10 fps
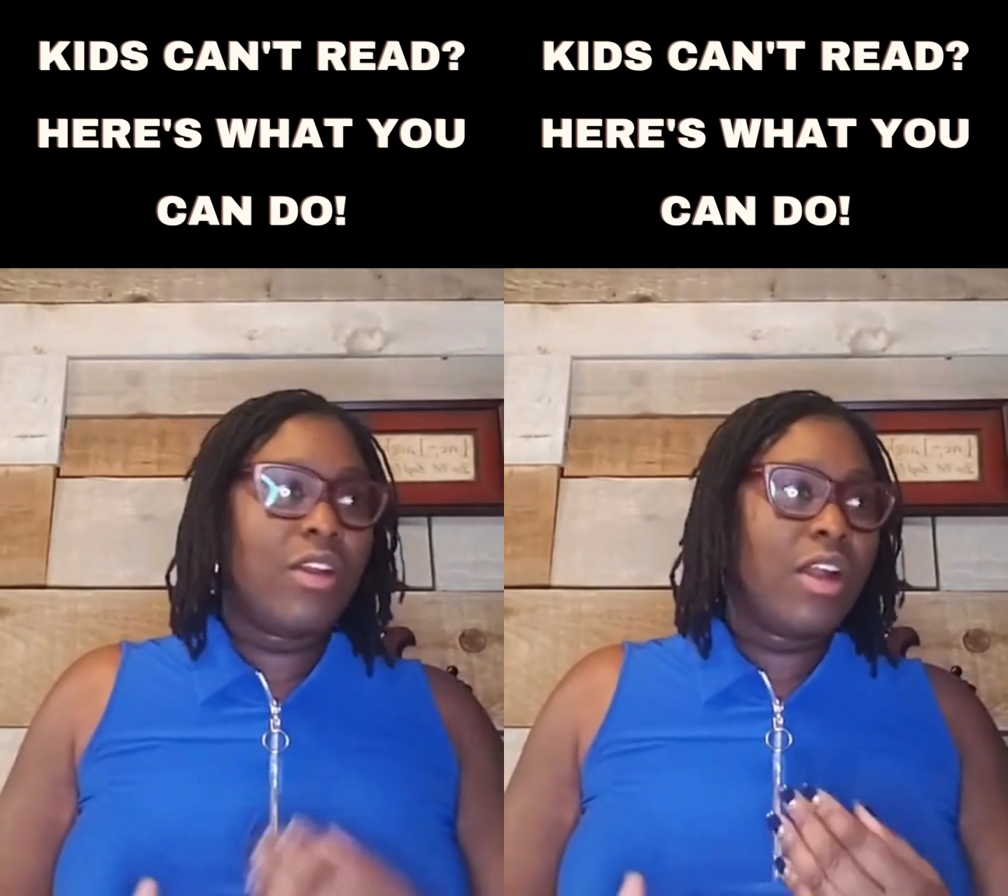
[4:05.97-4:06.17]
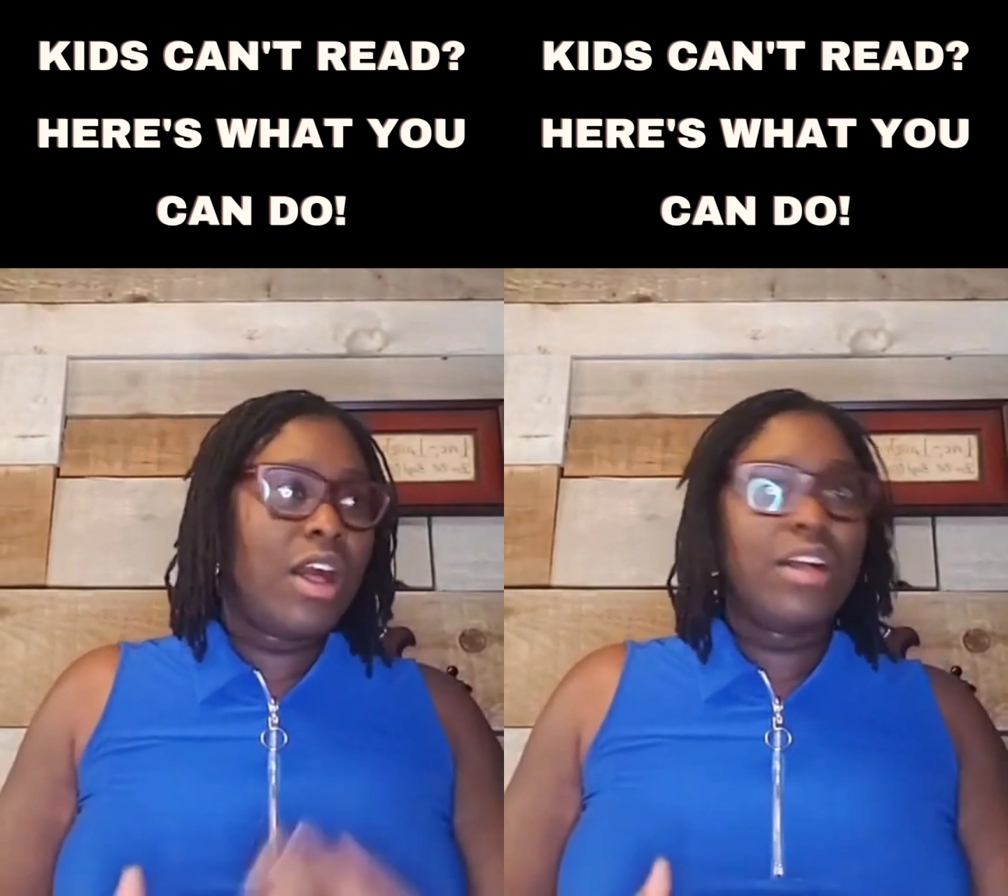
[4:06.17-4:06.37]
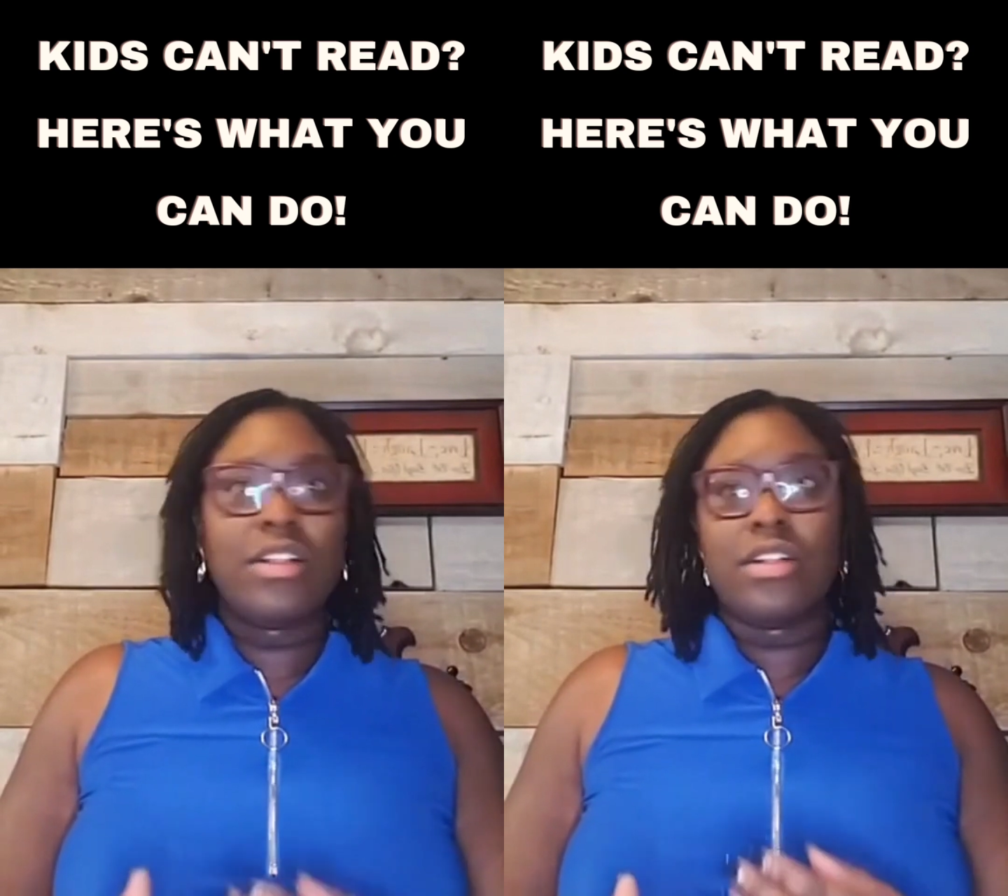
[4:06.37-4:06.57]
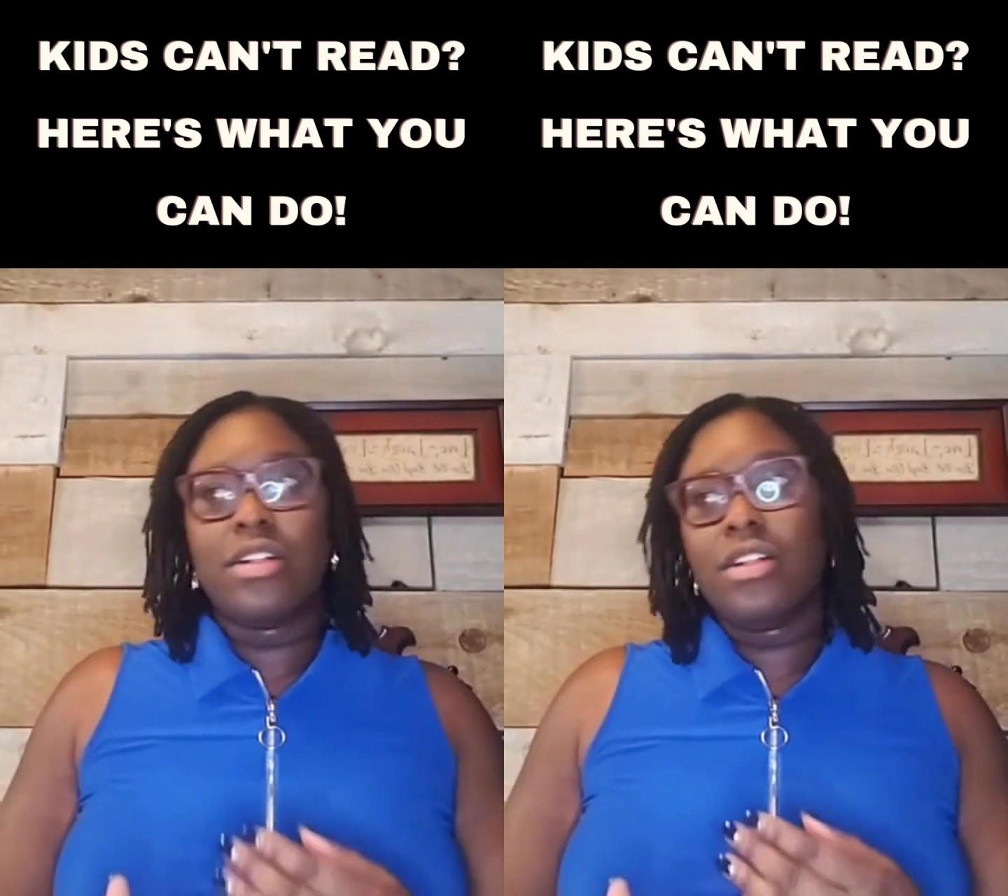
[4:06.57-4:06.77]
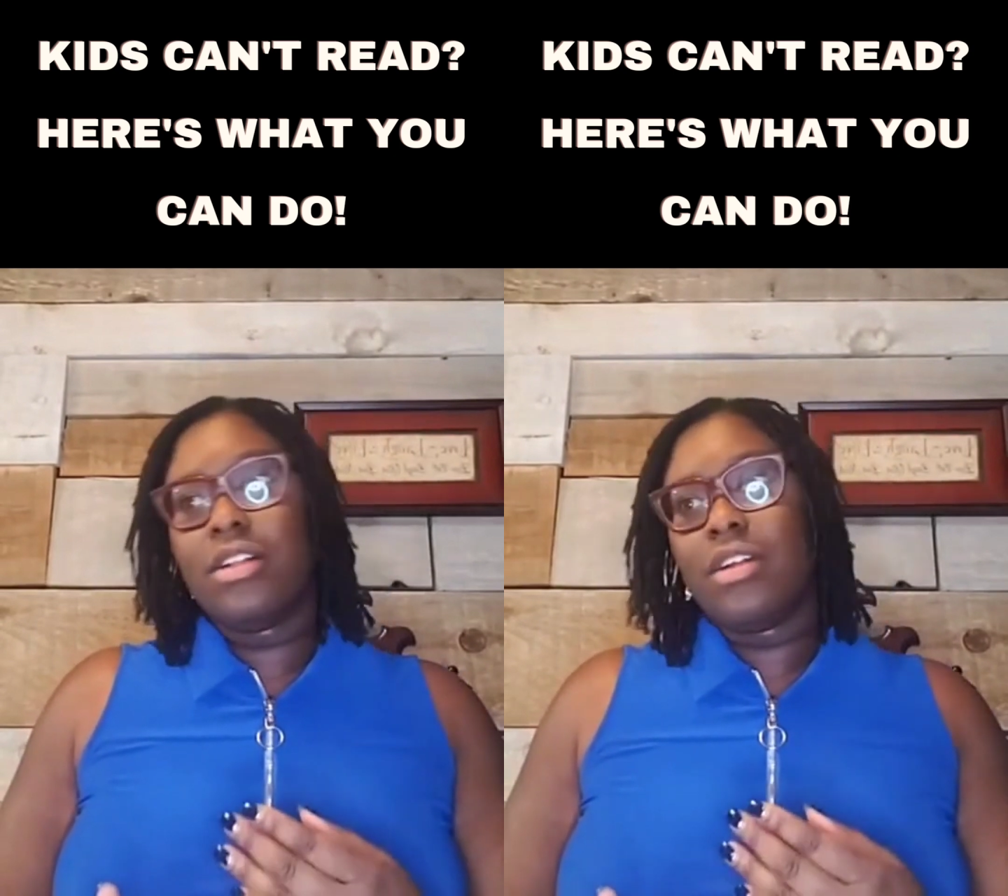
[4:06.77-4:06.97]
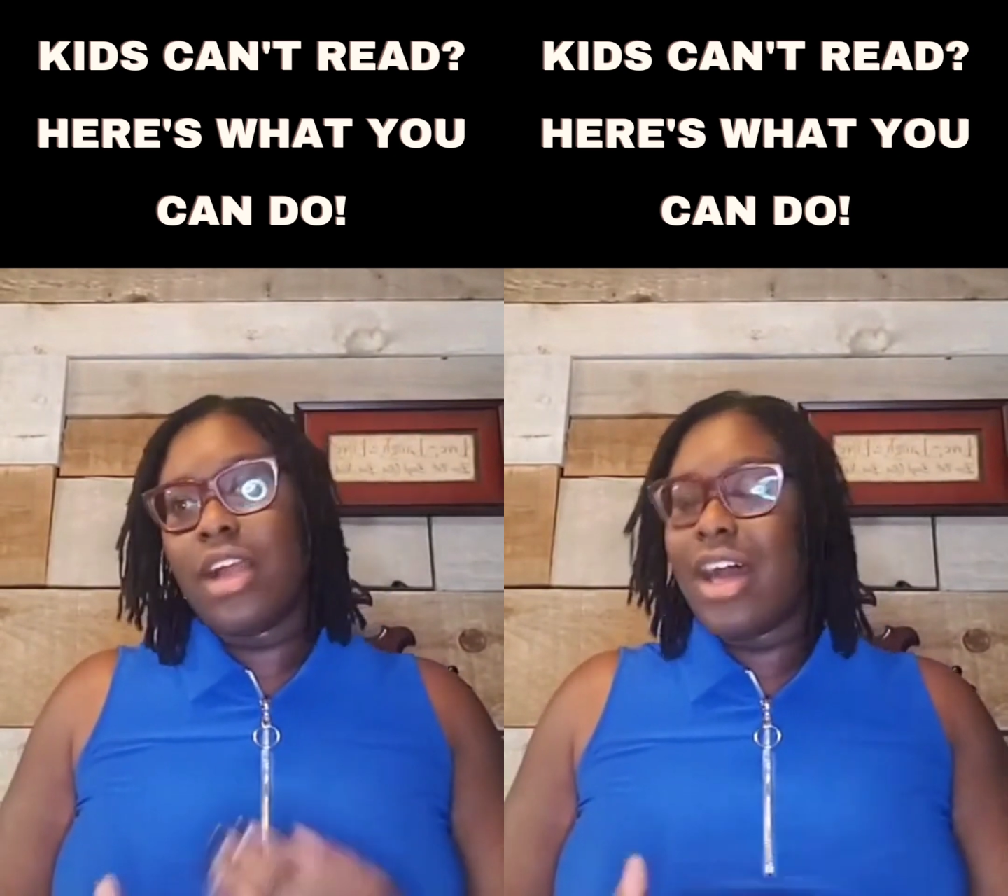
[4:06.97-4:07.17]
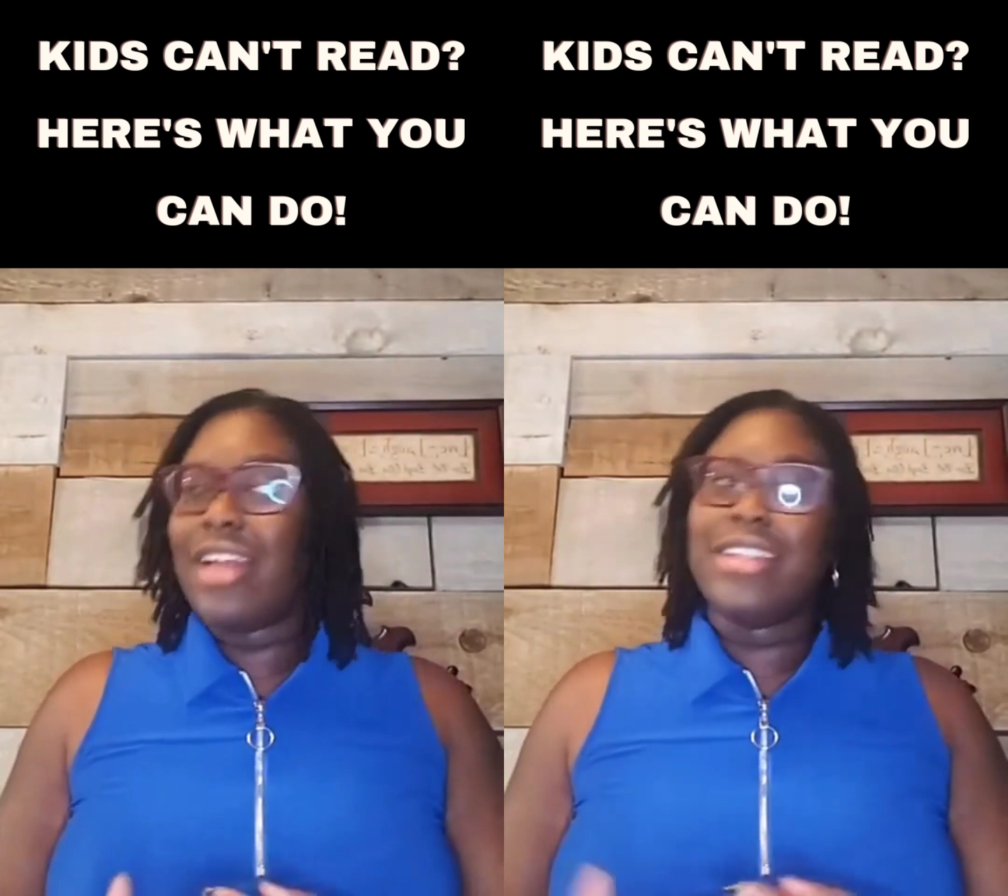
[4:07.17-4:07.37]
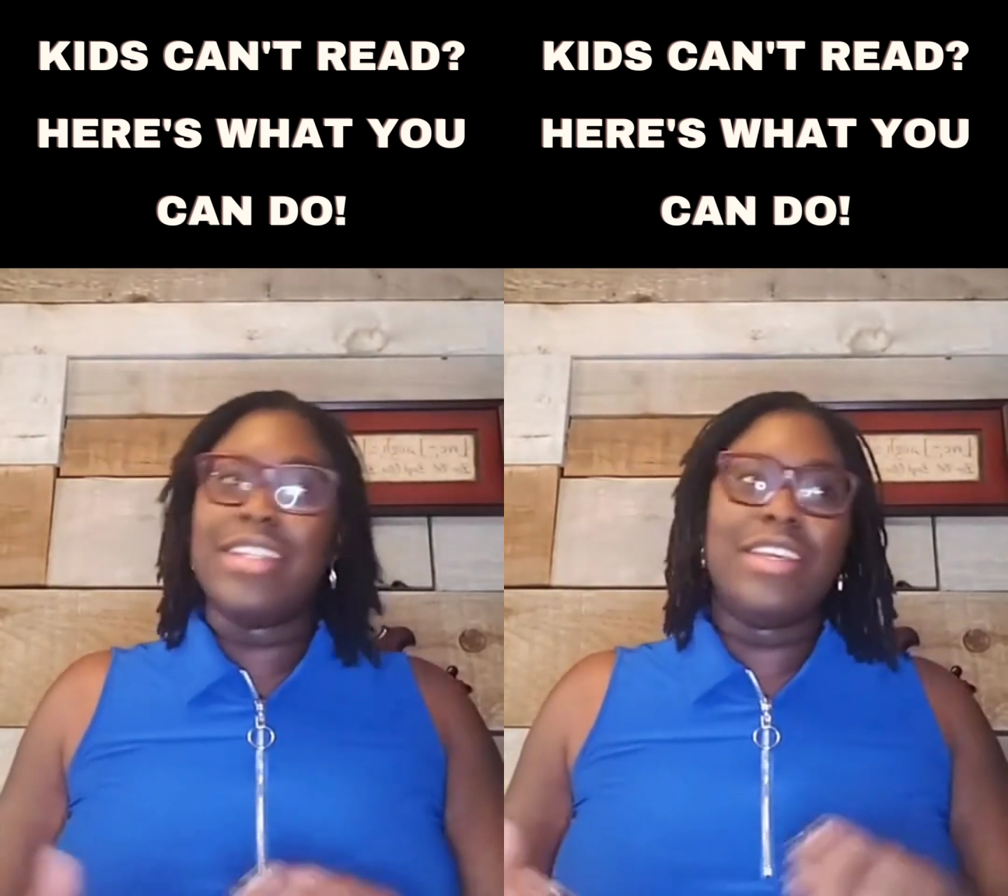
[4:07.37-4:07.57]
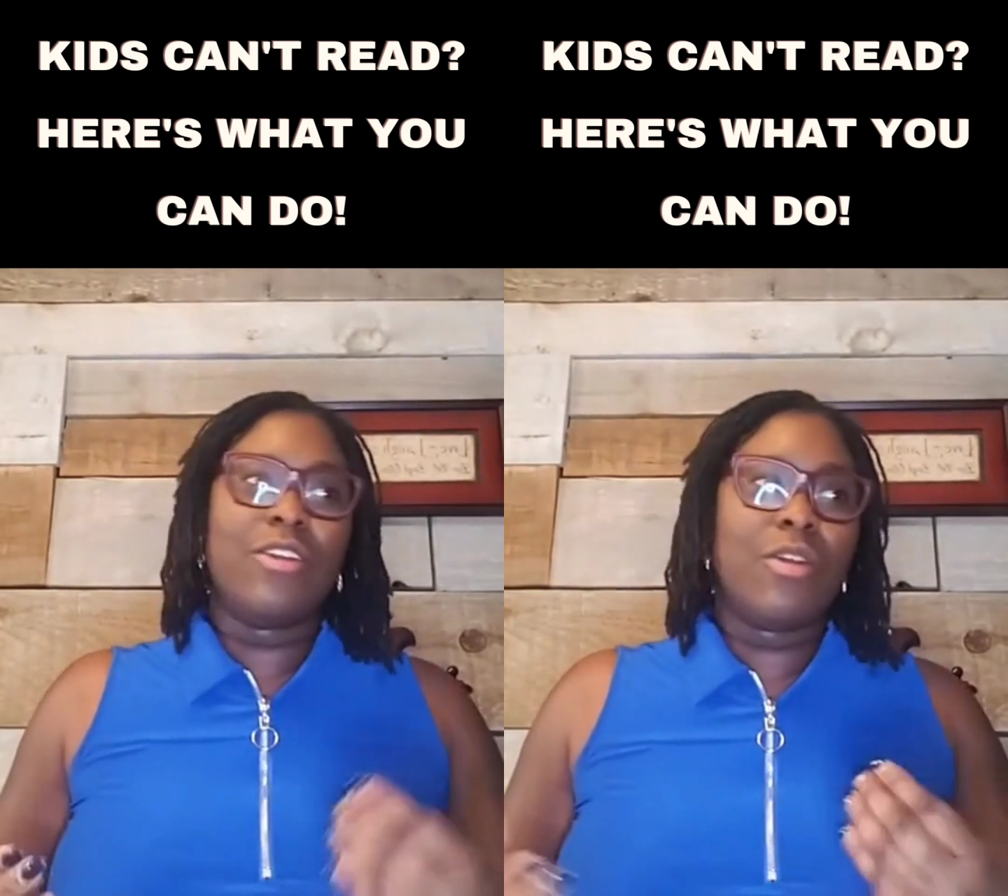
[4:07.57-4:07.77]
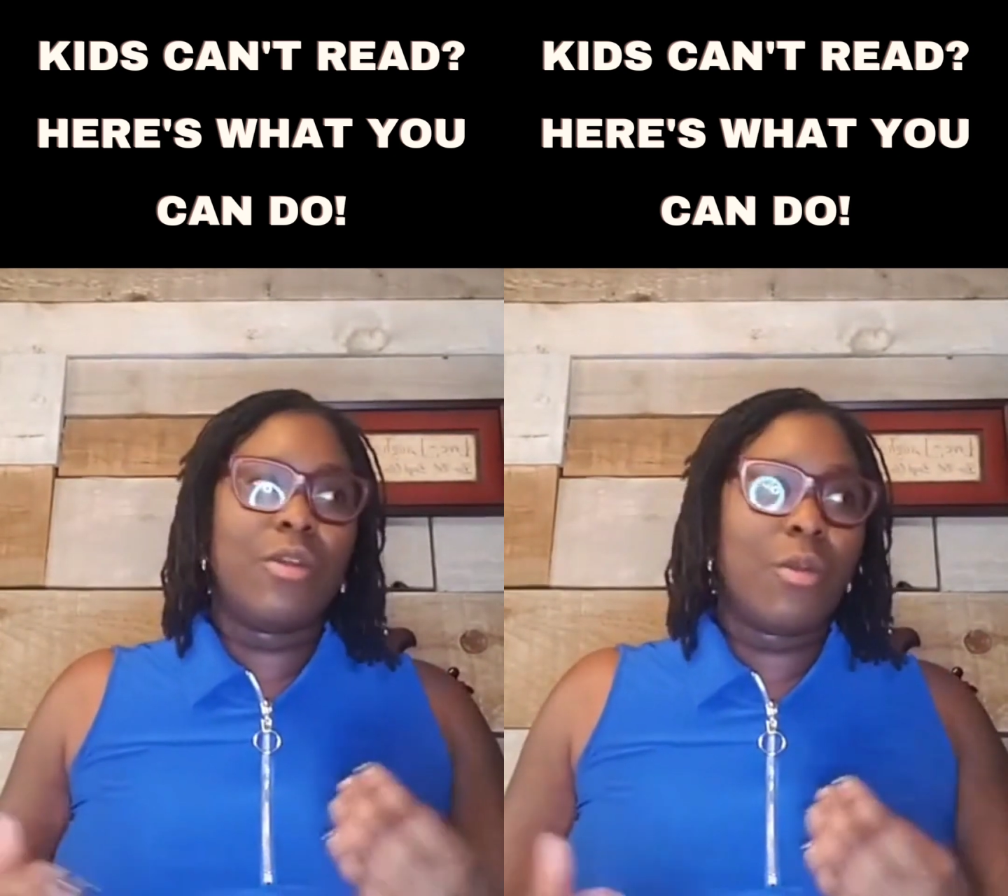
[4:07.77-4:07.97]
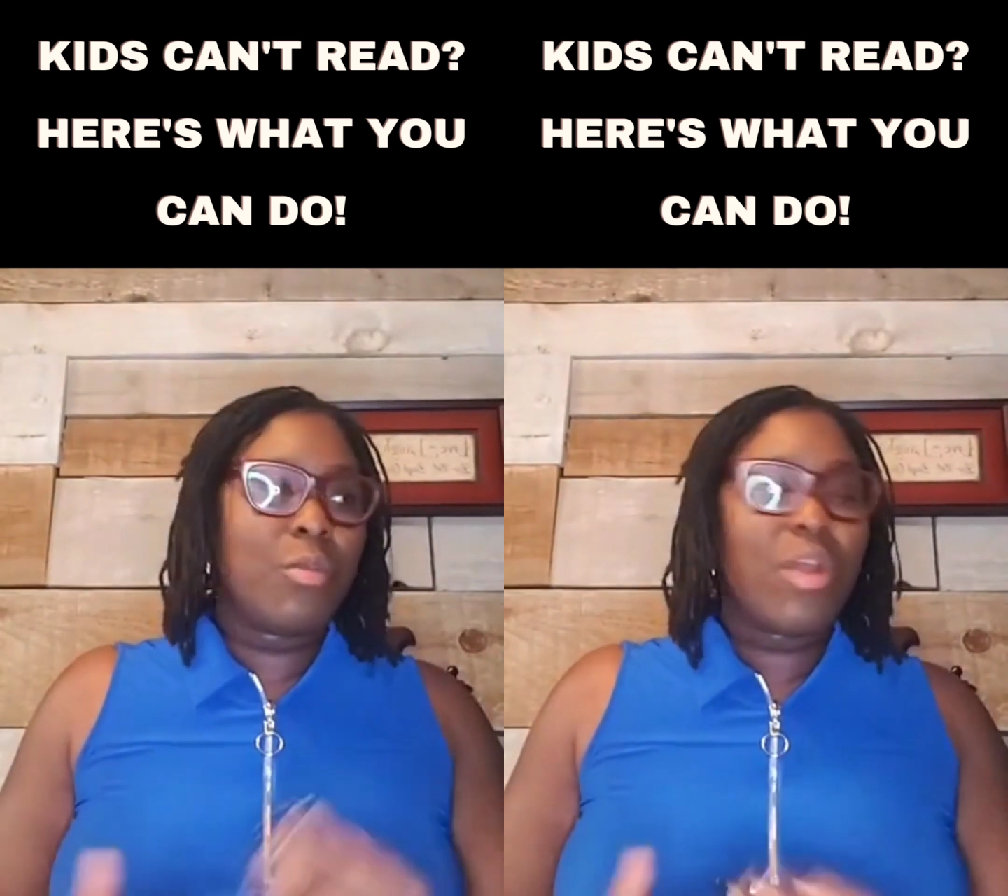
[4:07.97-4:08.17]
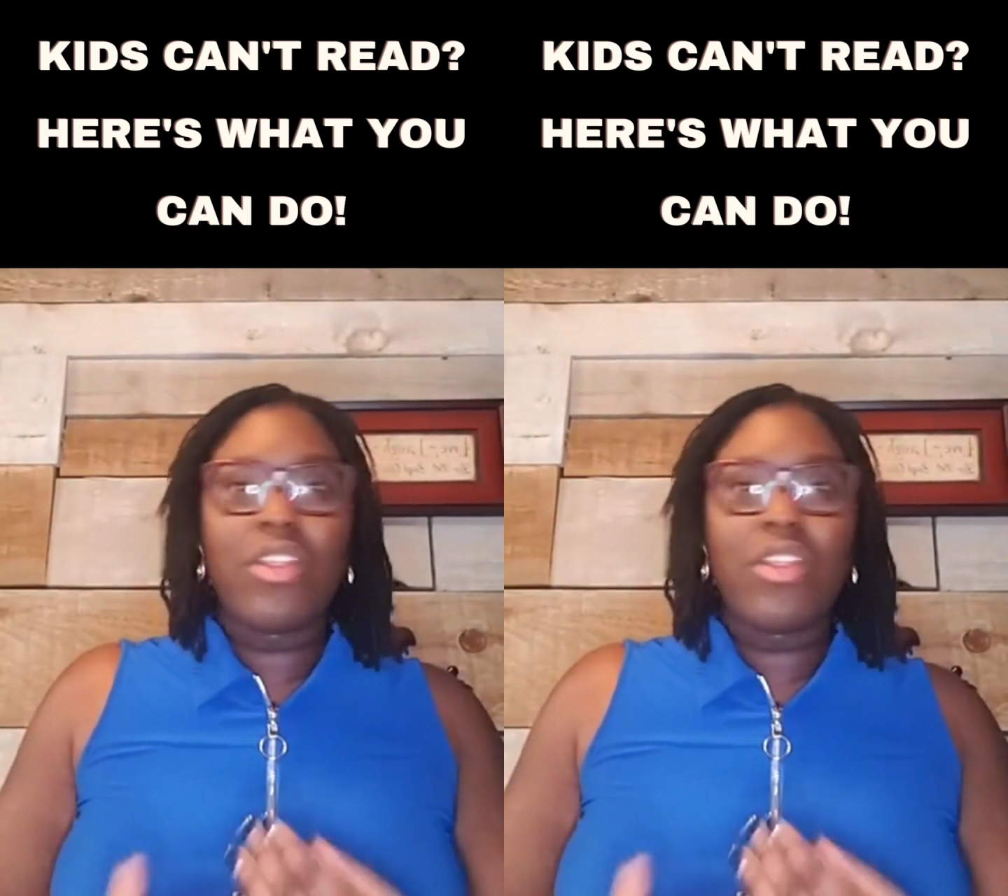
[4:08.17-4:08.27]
uncle or auntie or brother